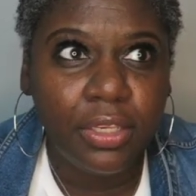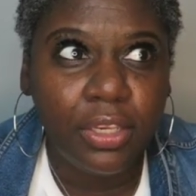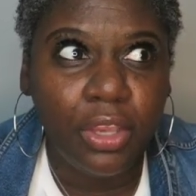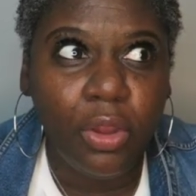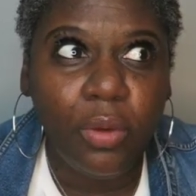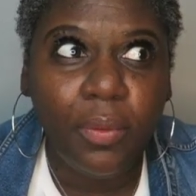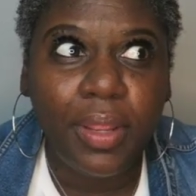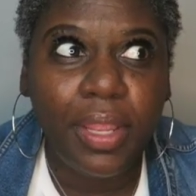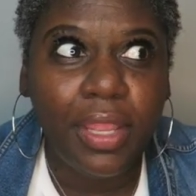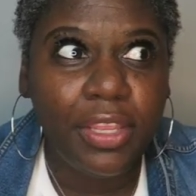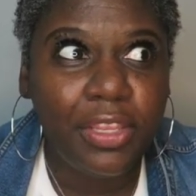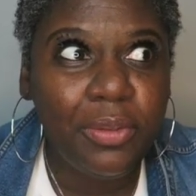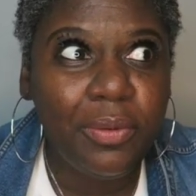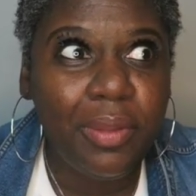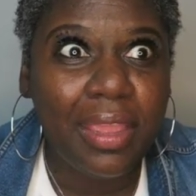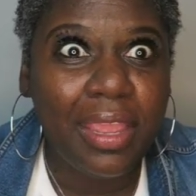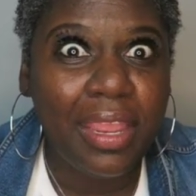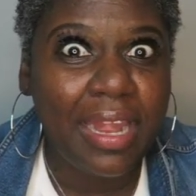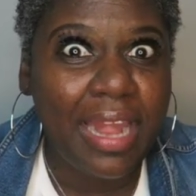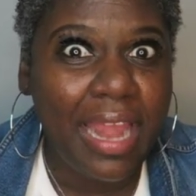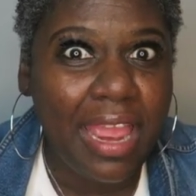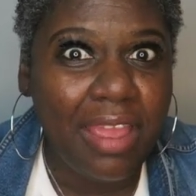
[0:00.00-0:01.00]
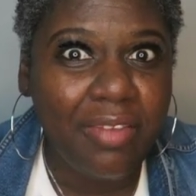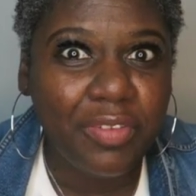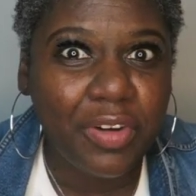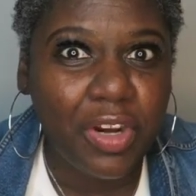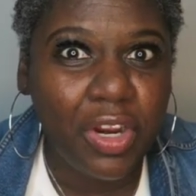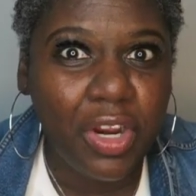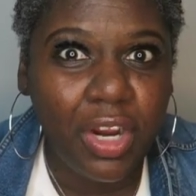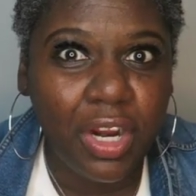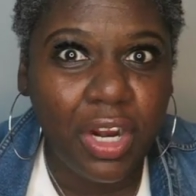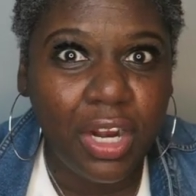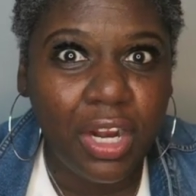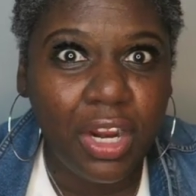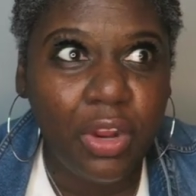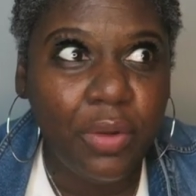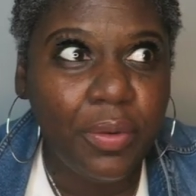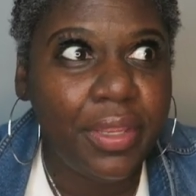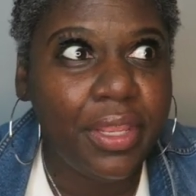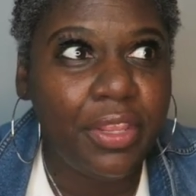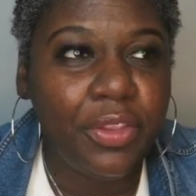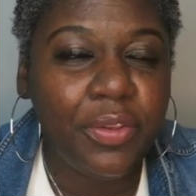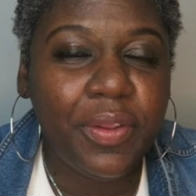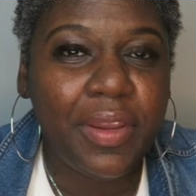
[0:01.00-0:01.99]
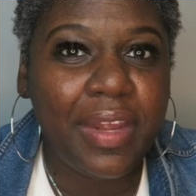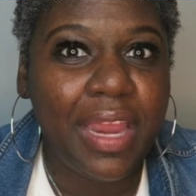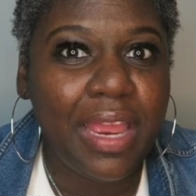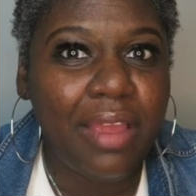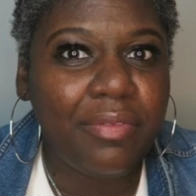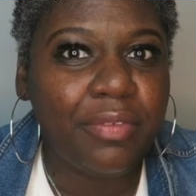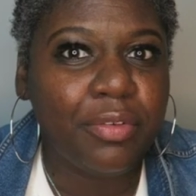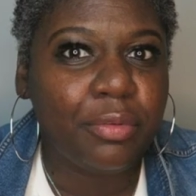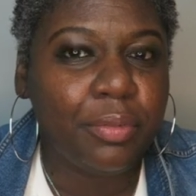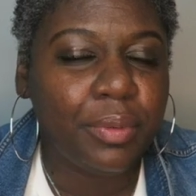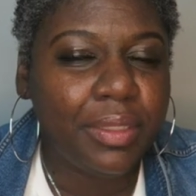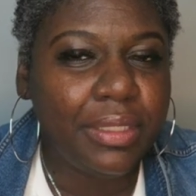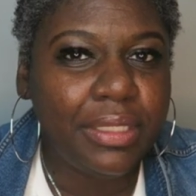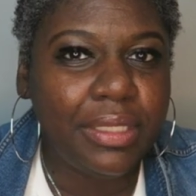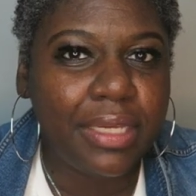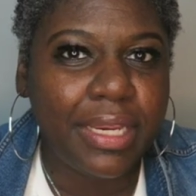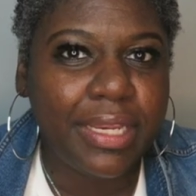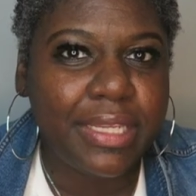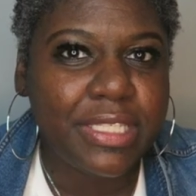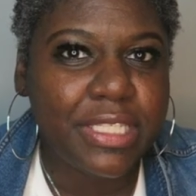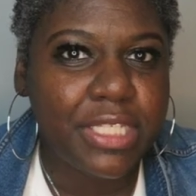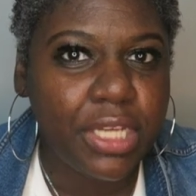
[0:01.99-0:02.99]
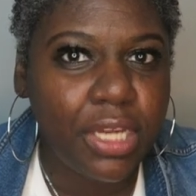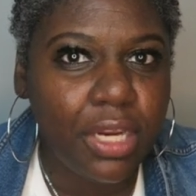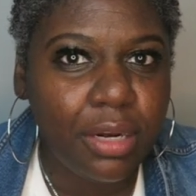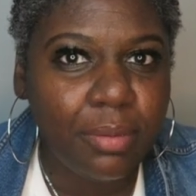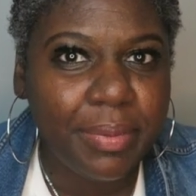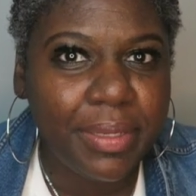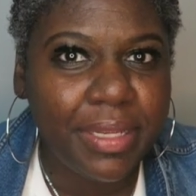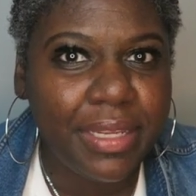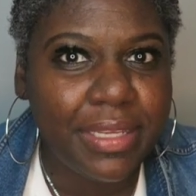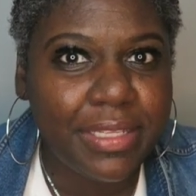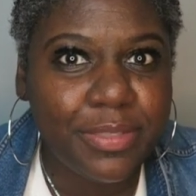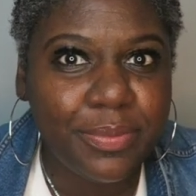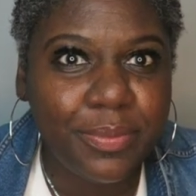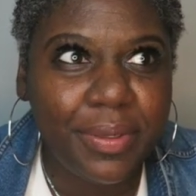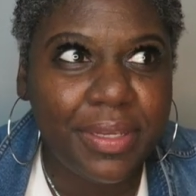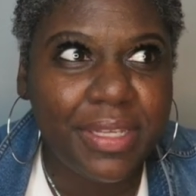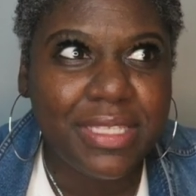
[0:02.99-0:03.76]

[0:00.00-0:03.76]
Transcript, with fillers: Okay, you had have a car. Oh yeah, you can have a really nice car, but guess what?